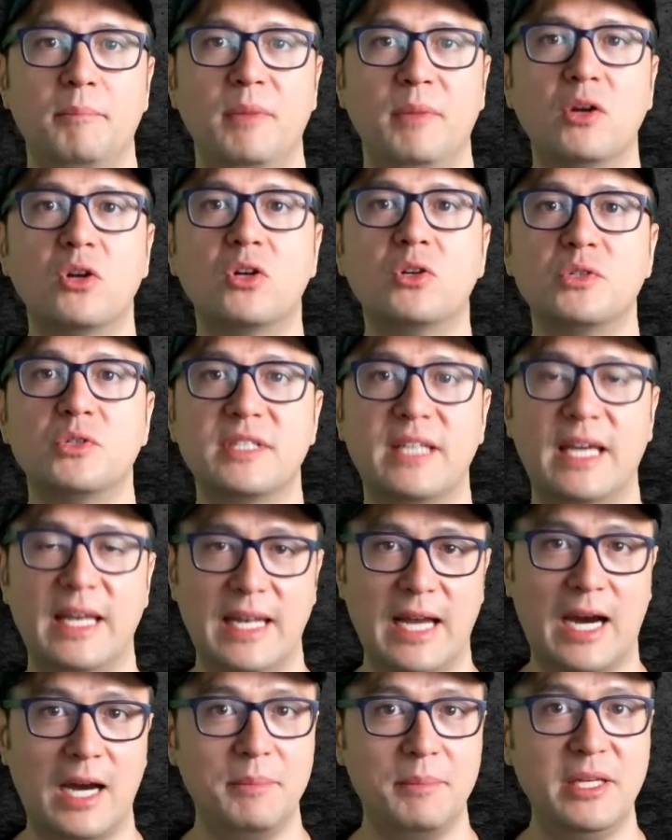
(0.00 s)
Miracles
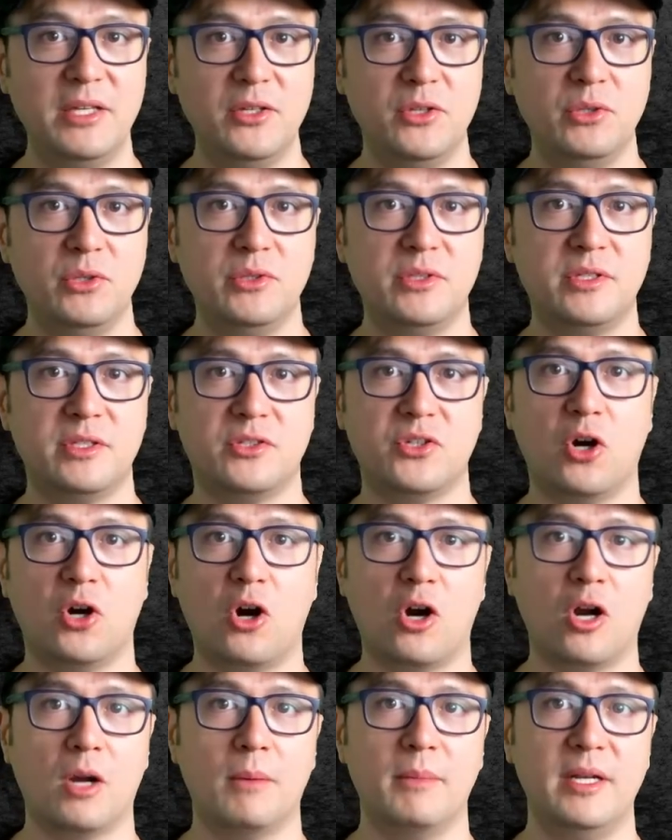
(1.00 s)
cannot be used to
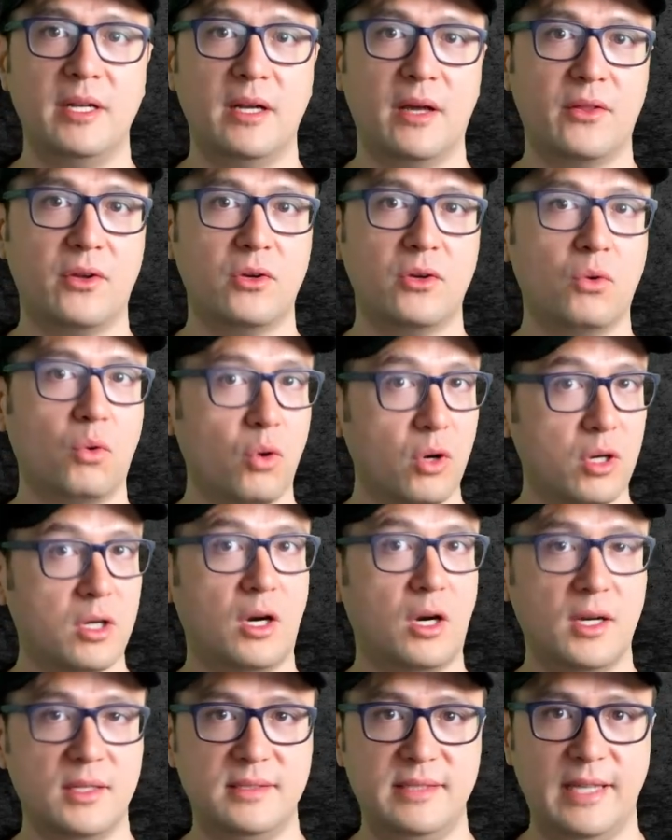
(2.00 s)
harm another or
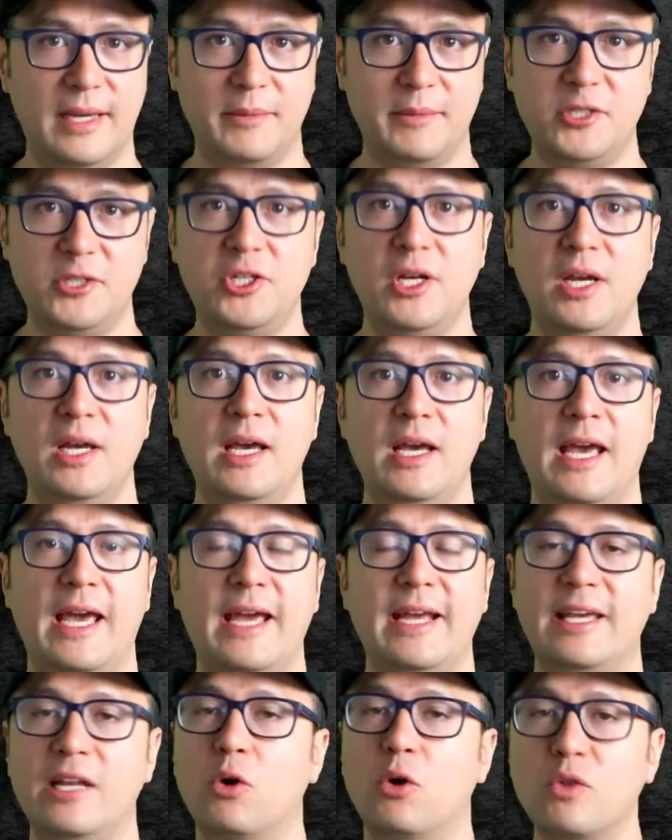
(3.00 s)
cause damage,
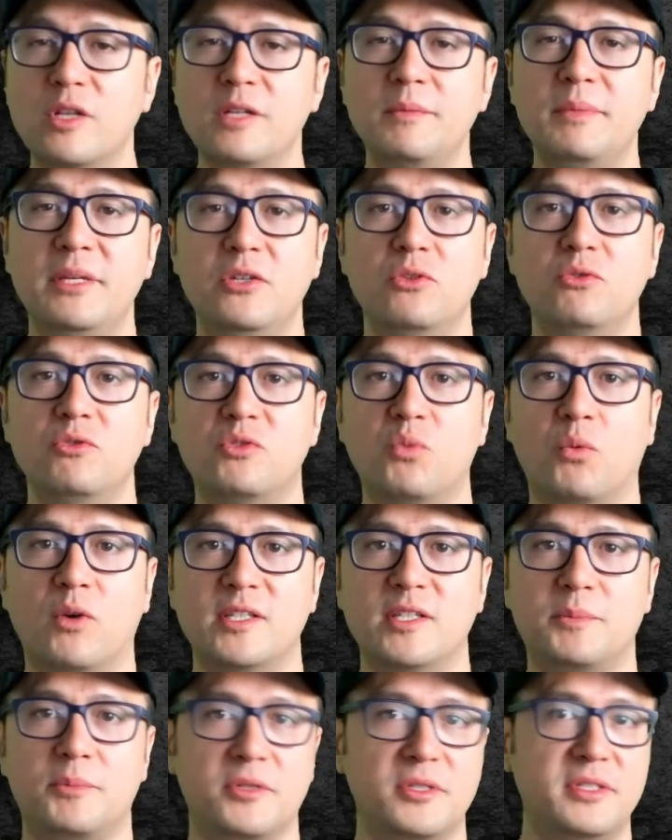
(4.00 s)
and can only be used
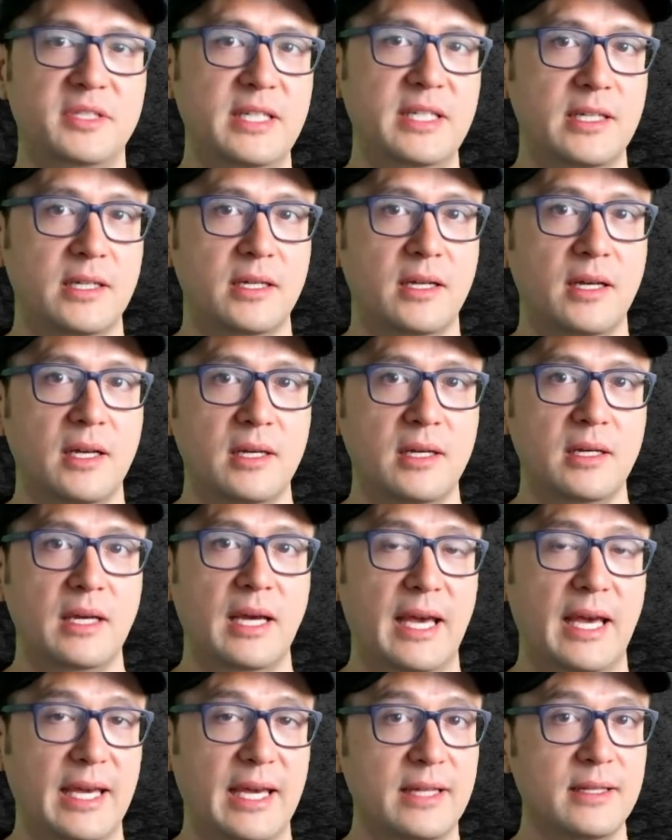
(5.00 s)
once per scene.
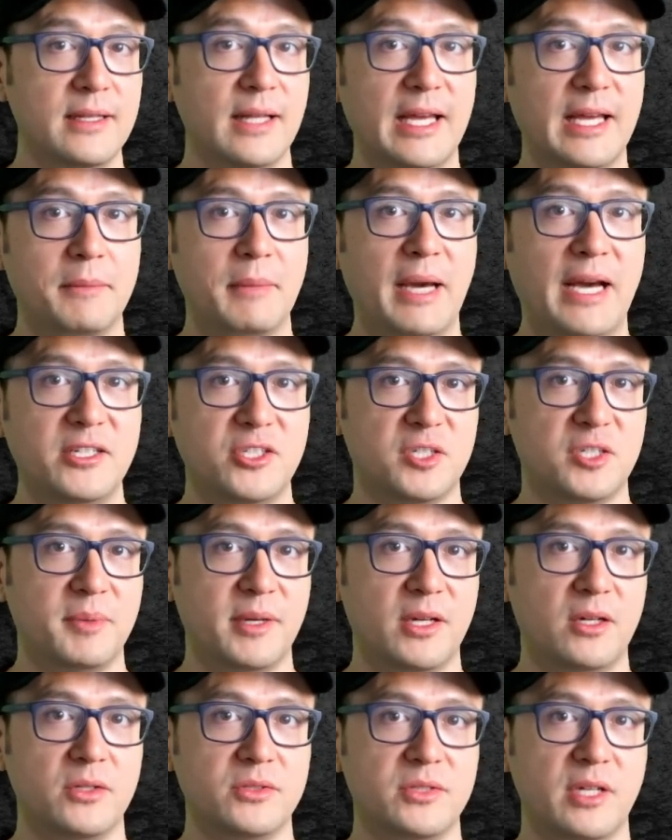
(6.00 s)
And like magic
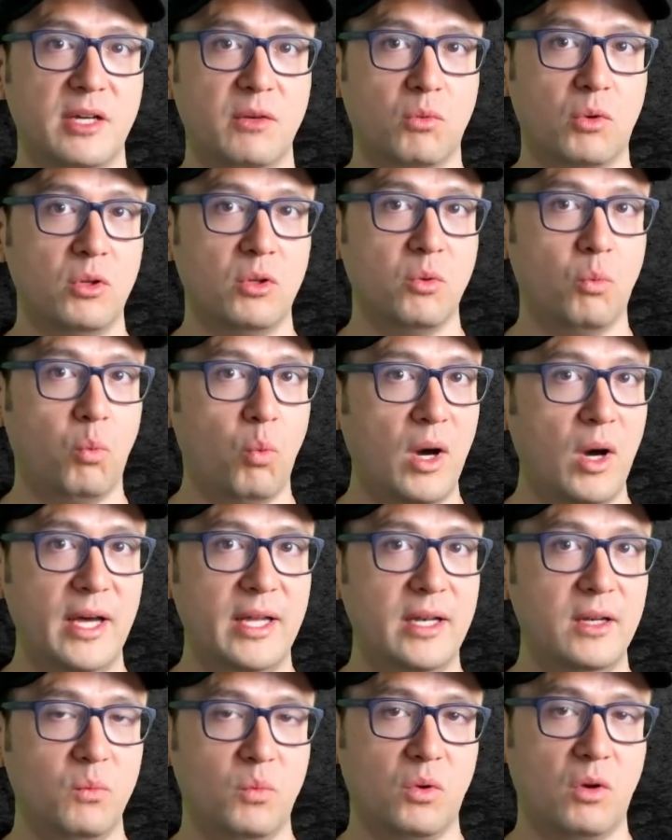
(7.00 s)
spells, a rolled
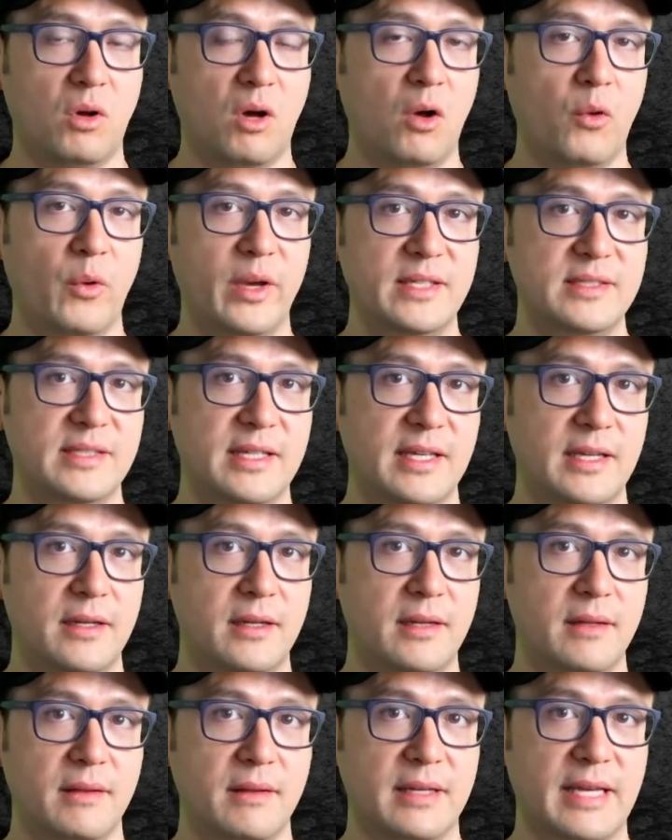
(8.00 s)
1 will always
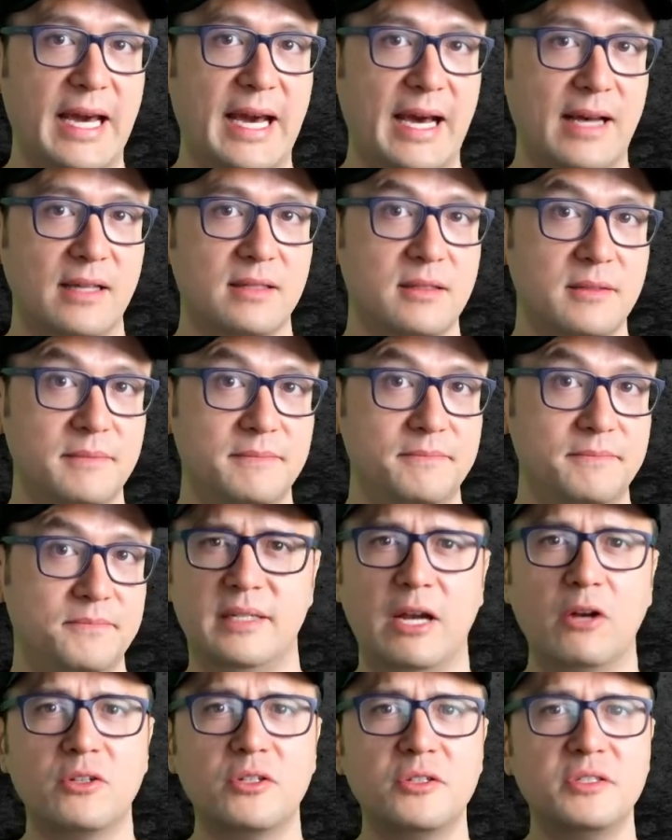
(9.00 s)
end the cast.
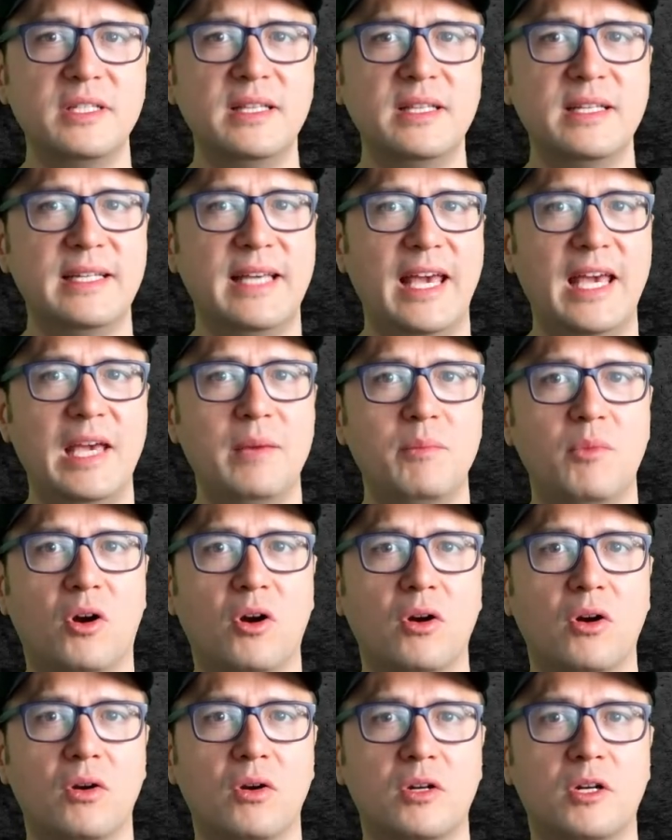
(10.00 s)
Characters in the game
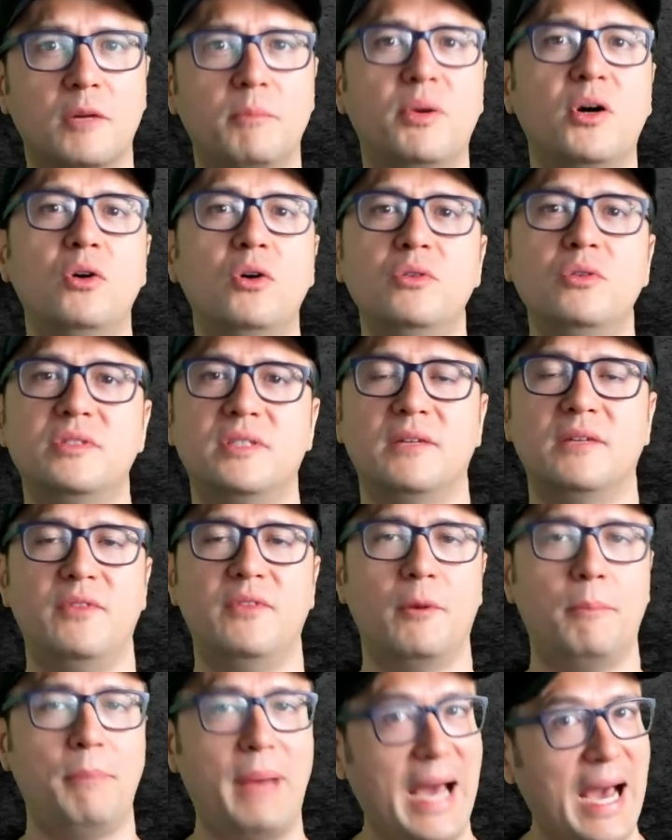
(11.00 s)
are composed of
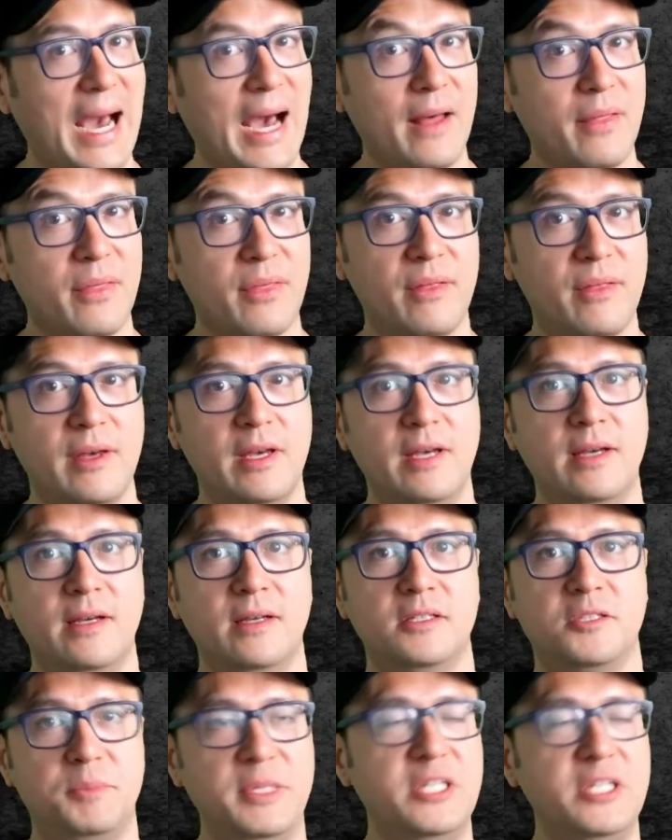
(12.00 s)
their path,
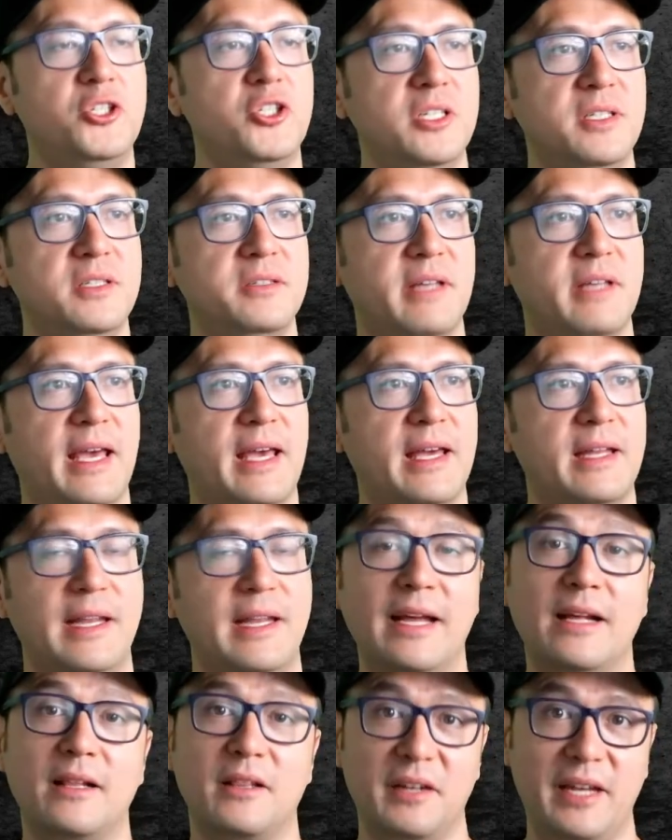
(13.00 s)
species, and
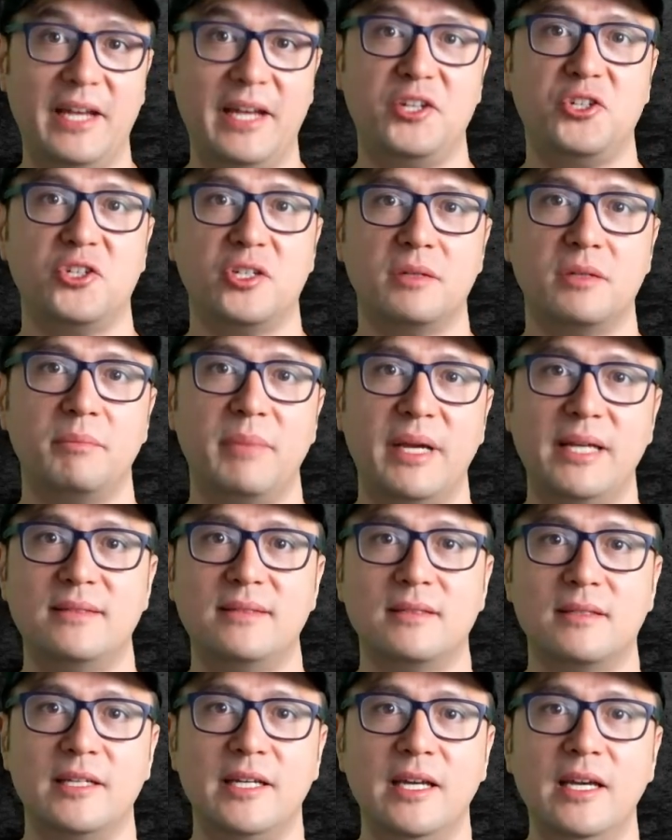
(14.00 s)
inclination,
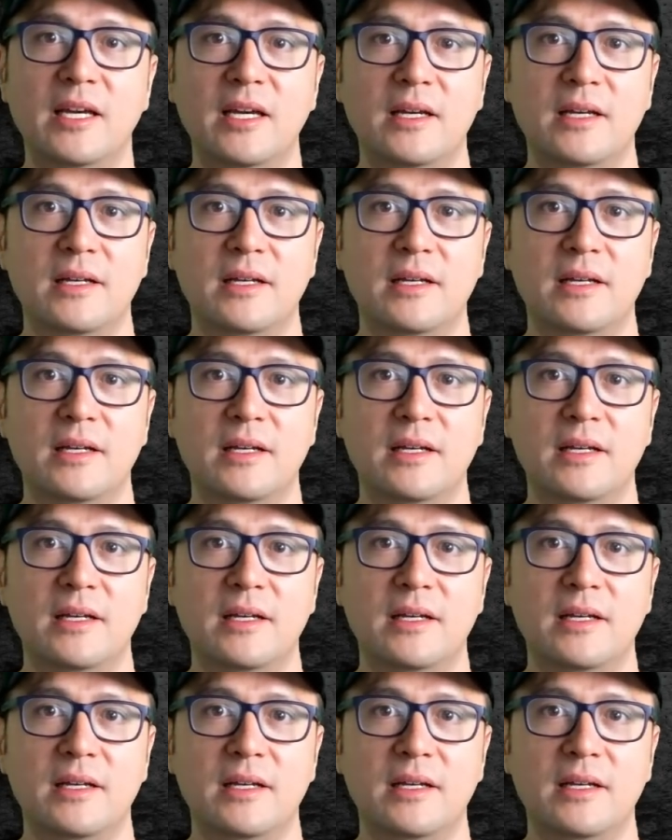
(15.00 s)
basically.